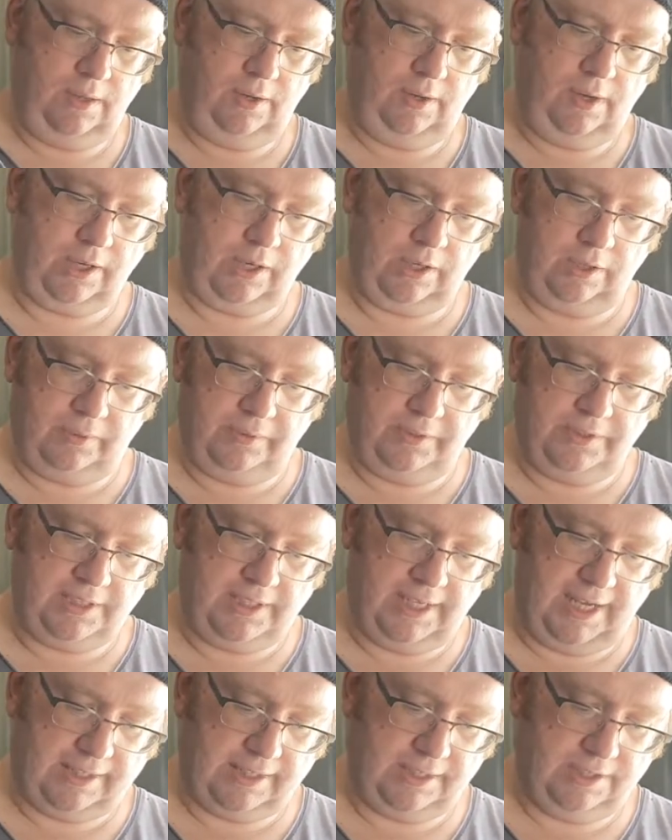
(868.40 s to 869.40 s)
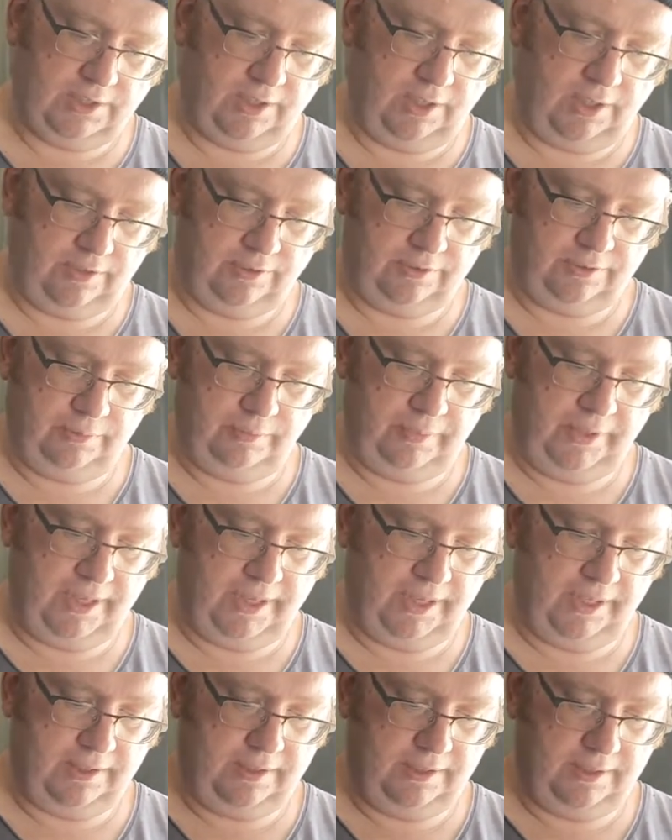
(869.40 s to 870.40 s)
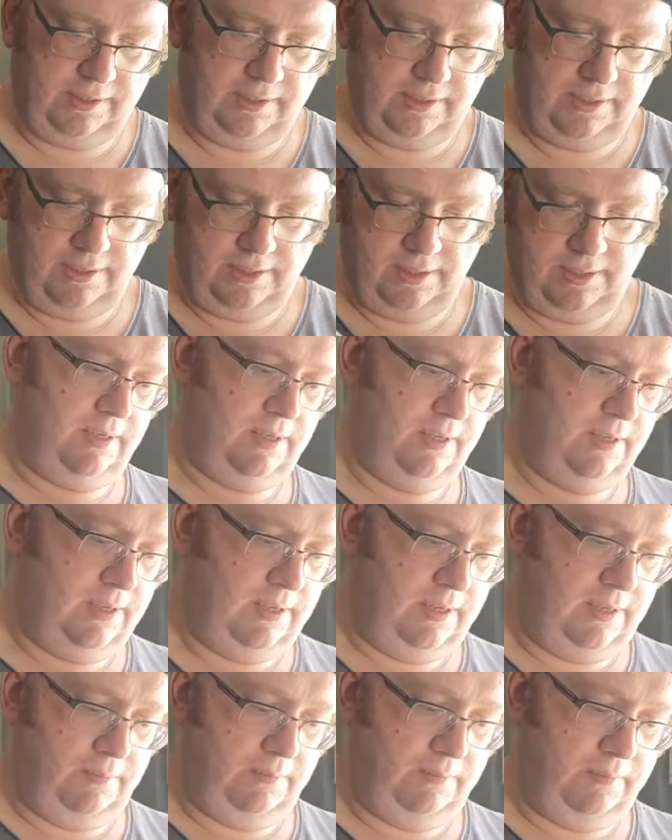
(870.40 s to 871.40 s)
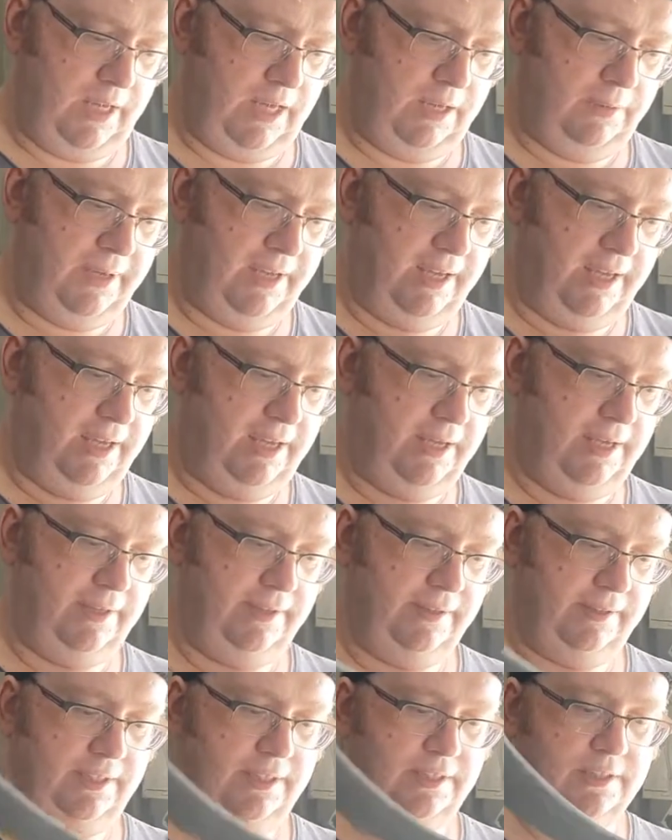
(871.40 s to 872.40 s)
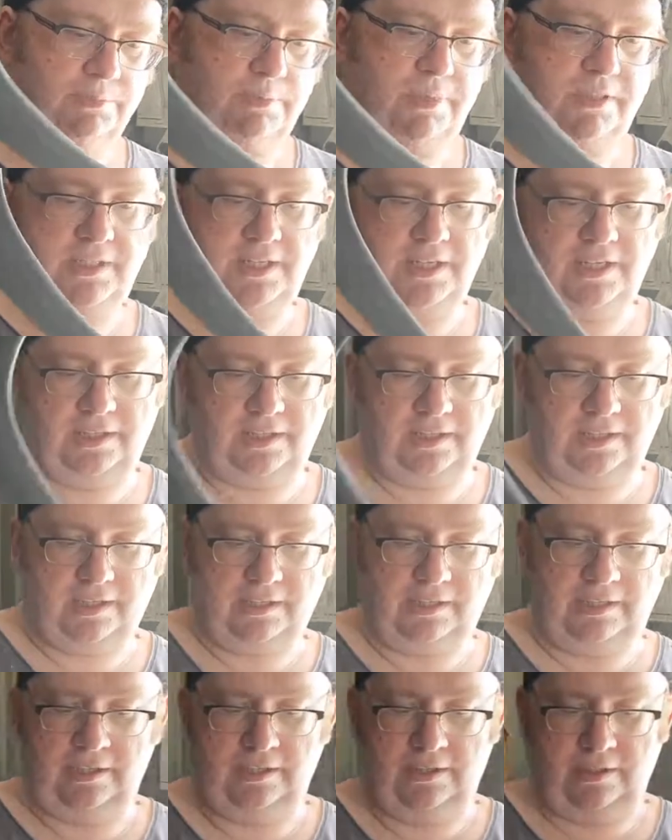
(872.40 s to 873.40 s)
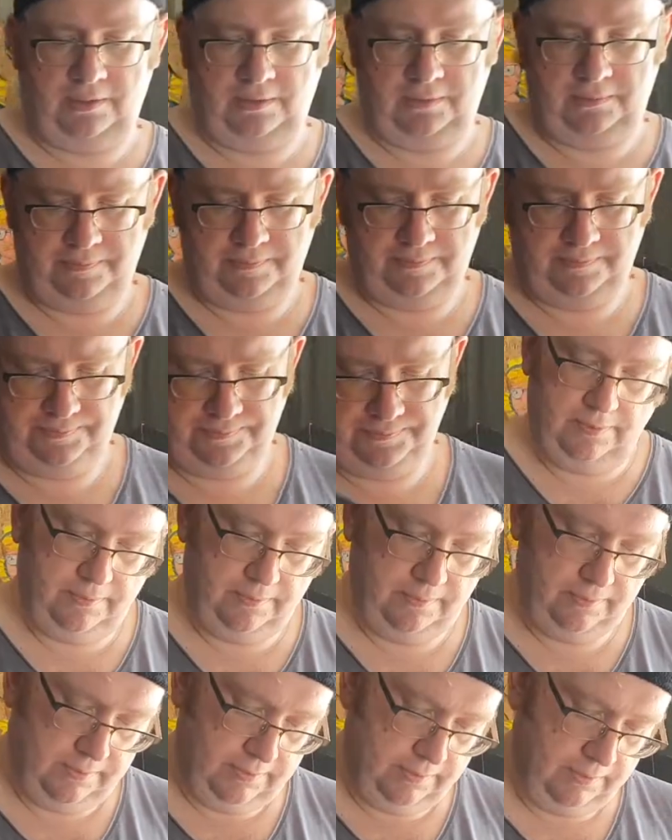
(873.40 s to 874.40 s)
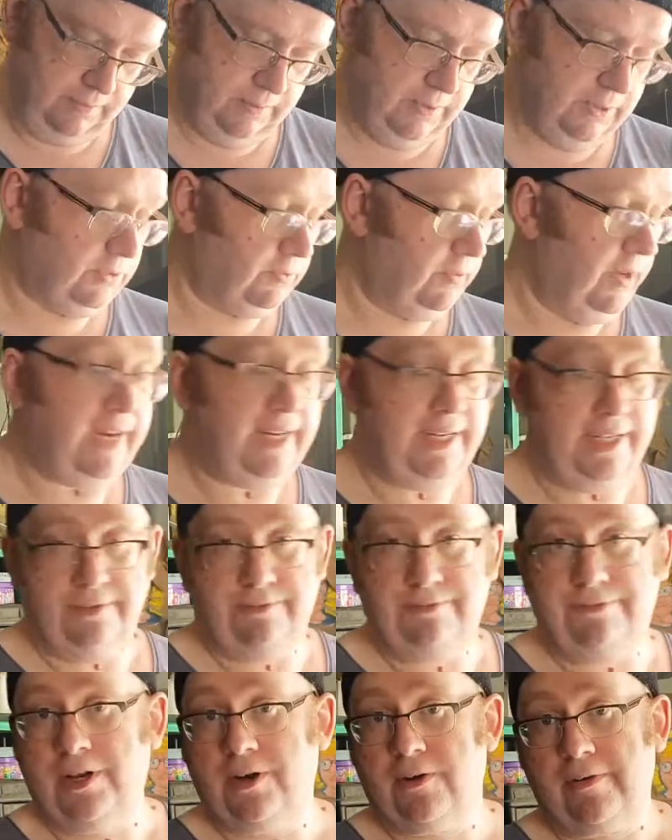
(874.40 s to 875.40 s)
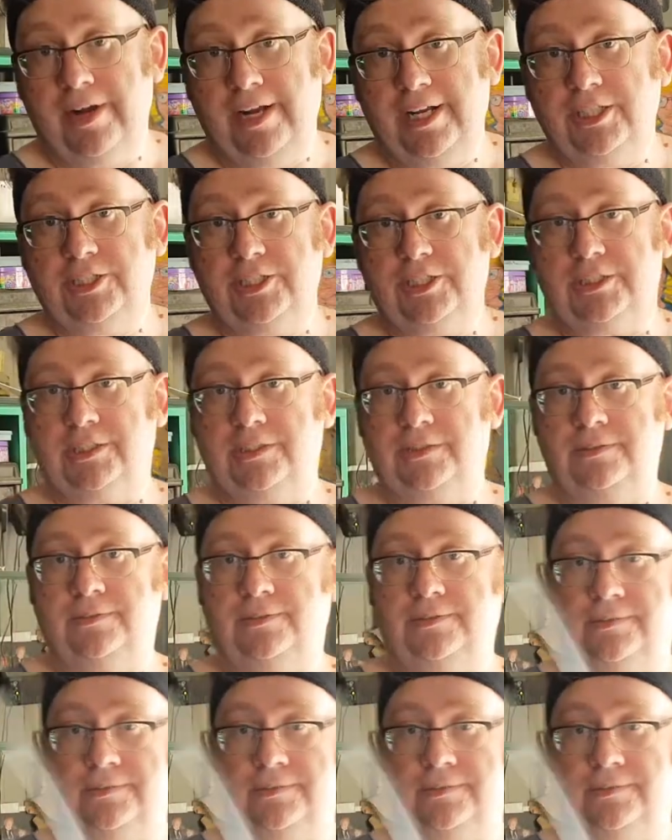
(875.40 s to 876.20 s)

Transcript: I could always take this off, but maybe this particular Klingon was raiding a Federation